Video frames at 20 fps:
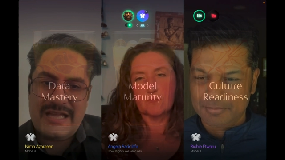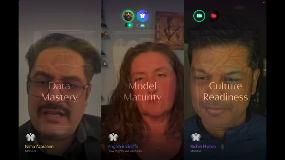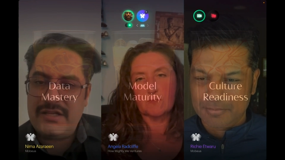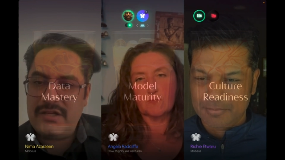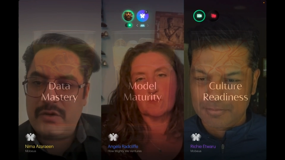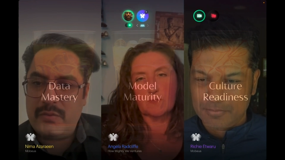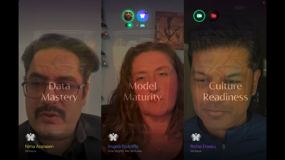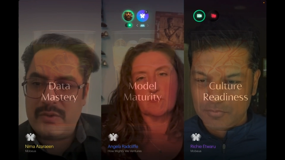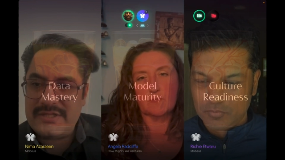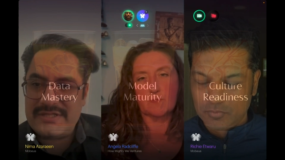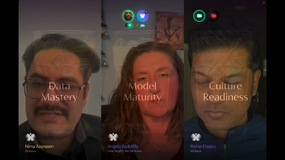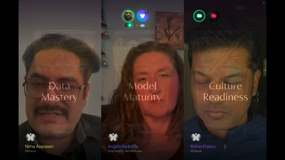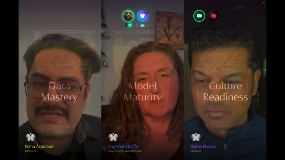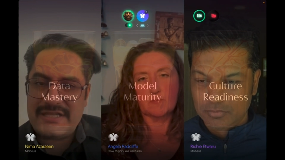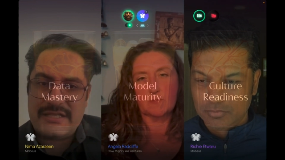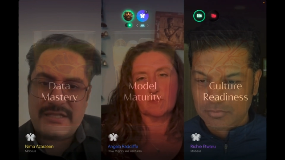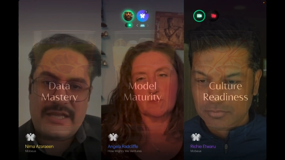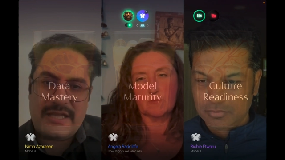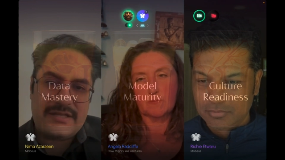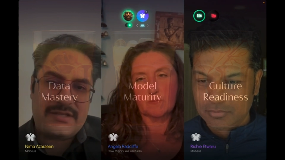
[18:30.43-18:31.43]
Speaker 1: And then you will
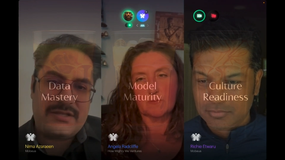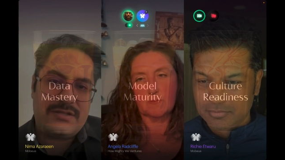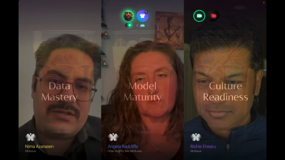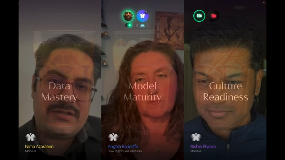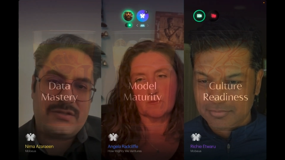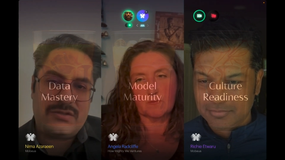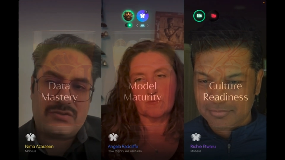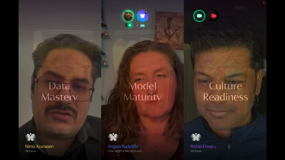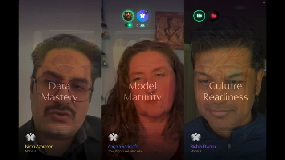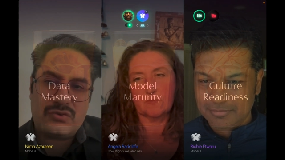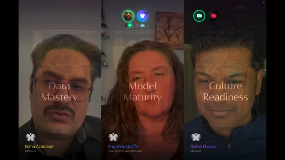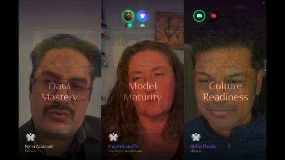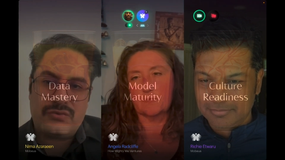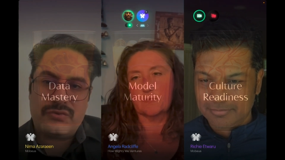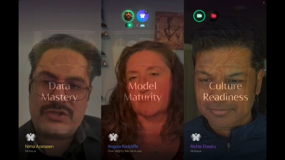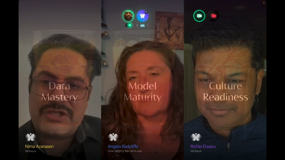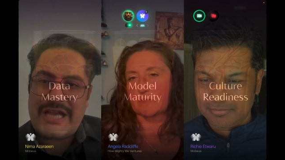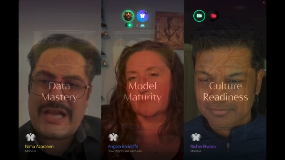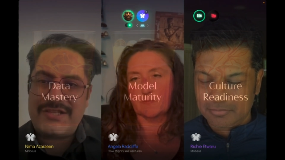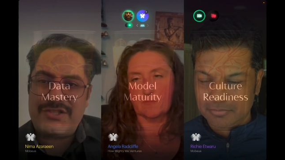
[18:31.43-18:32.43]
see like
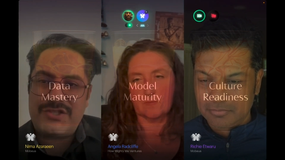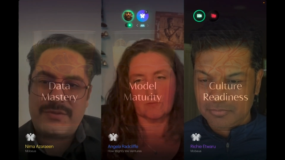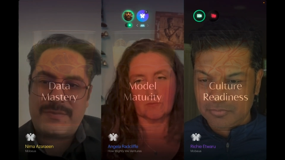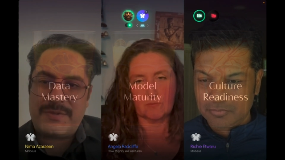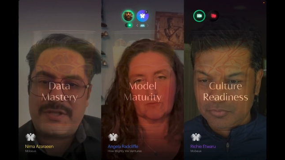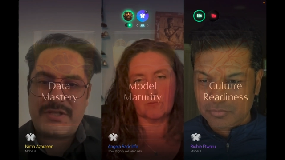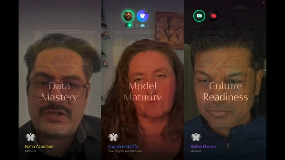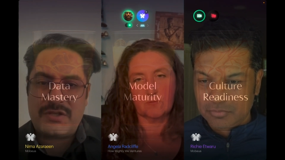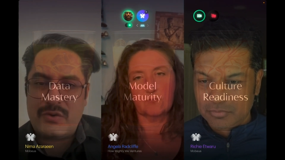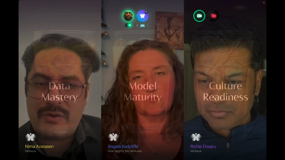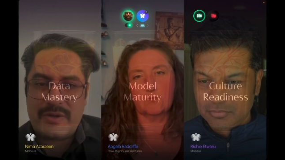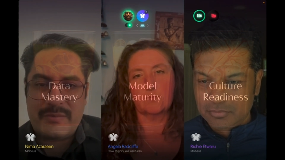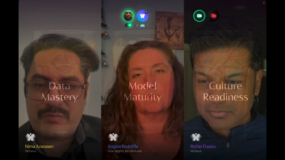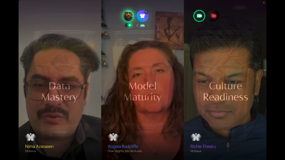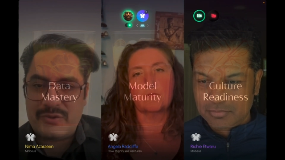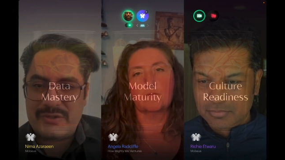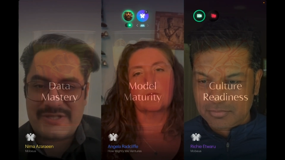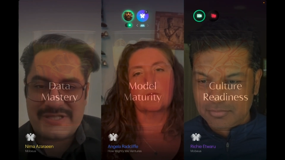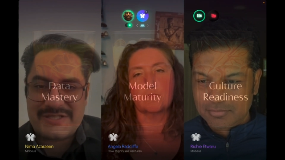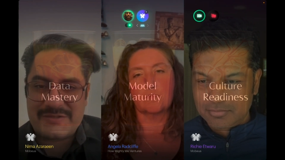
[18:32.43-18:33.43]
to ChatGPT, you
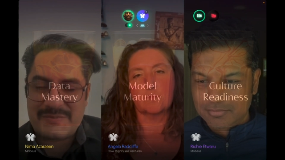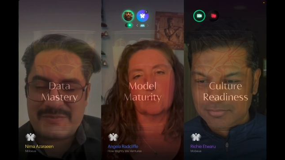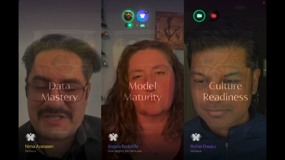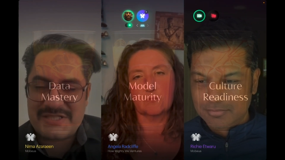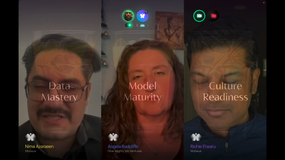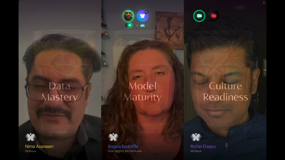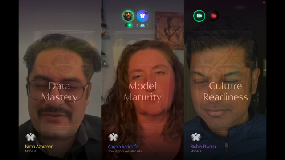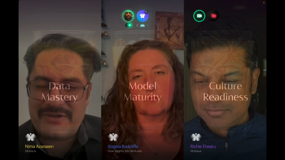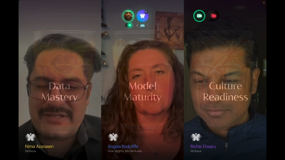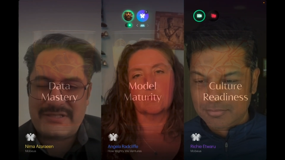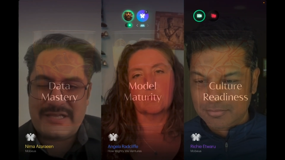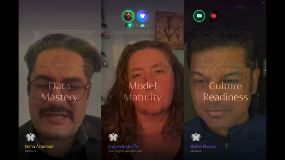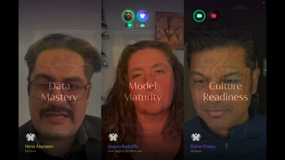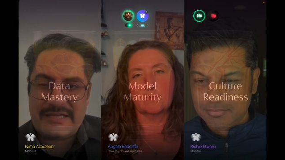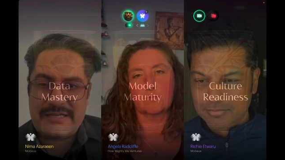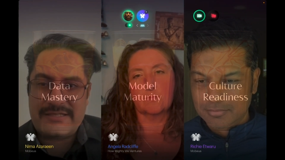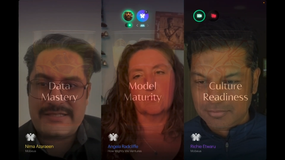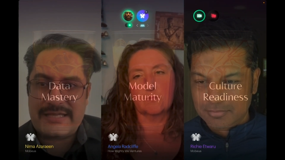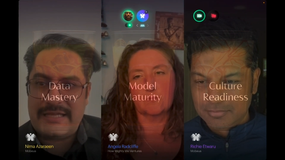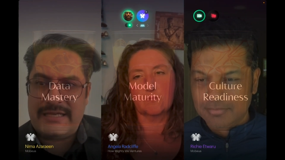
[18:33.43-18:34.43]
input a specific
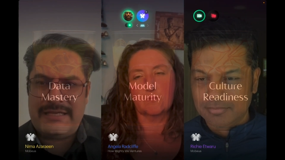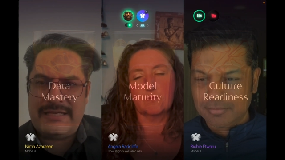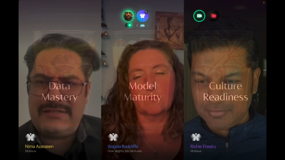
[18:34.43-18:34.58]
text